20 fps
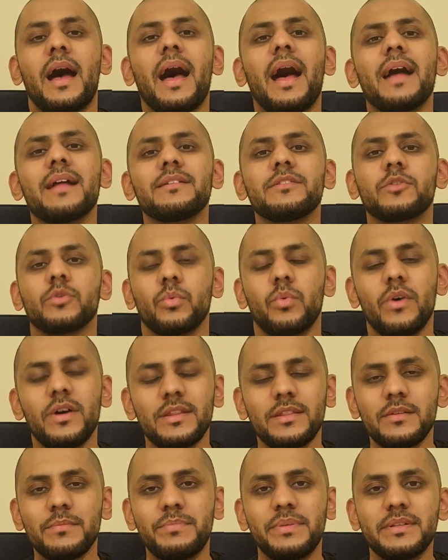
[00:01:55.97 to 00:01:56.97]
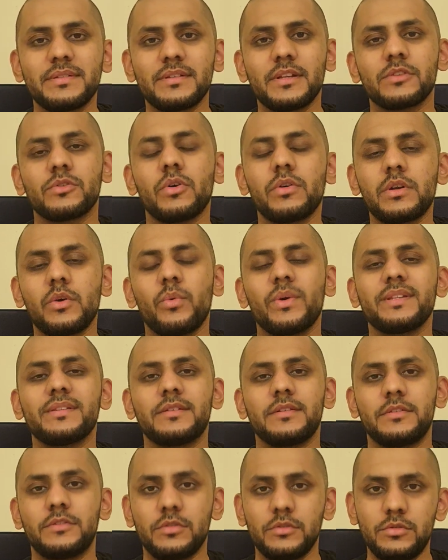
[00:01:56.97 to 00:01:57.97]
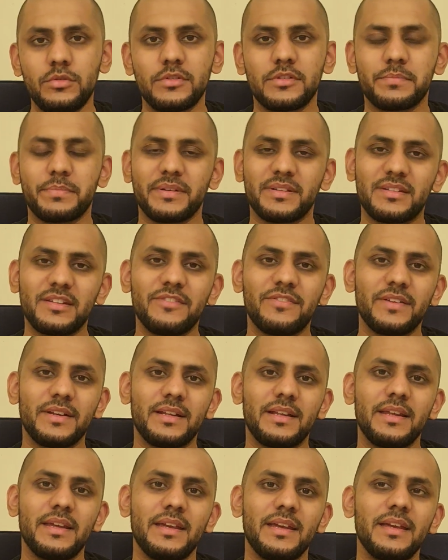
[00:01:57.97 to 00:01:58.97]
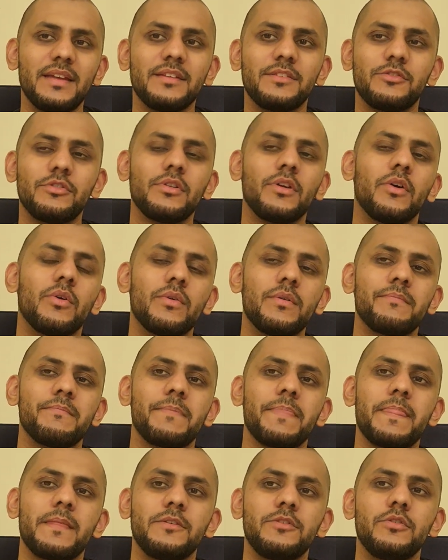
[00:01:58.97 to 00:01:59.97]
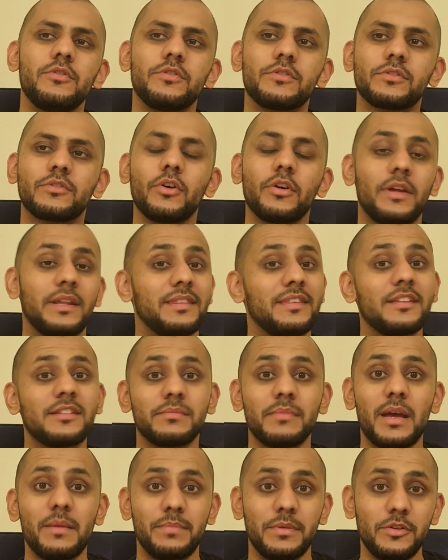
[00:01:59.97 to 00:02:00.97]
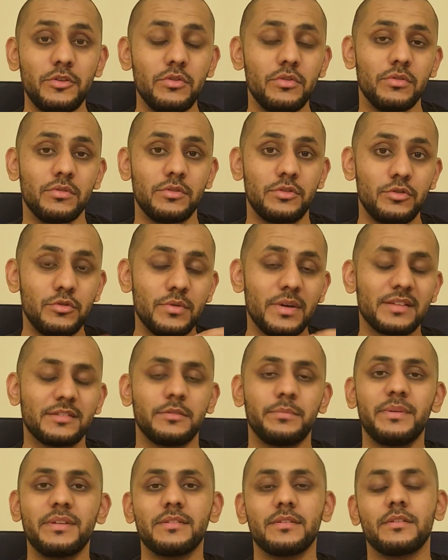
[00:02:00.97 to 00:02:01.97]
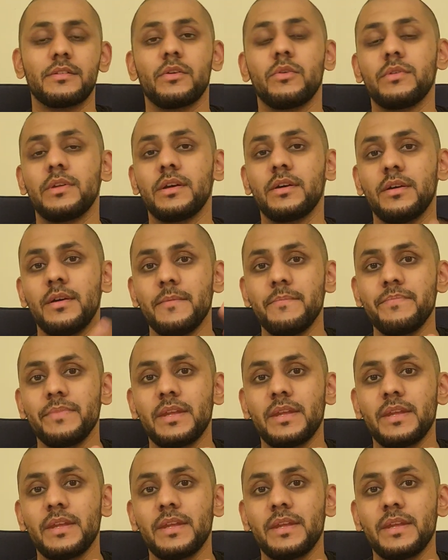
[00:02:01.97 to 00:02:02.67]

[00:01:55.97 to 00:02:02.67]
And what the business owner wanted to do specifically is, you start, and this might be you as a business owner.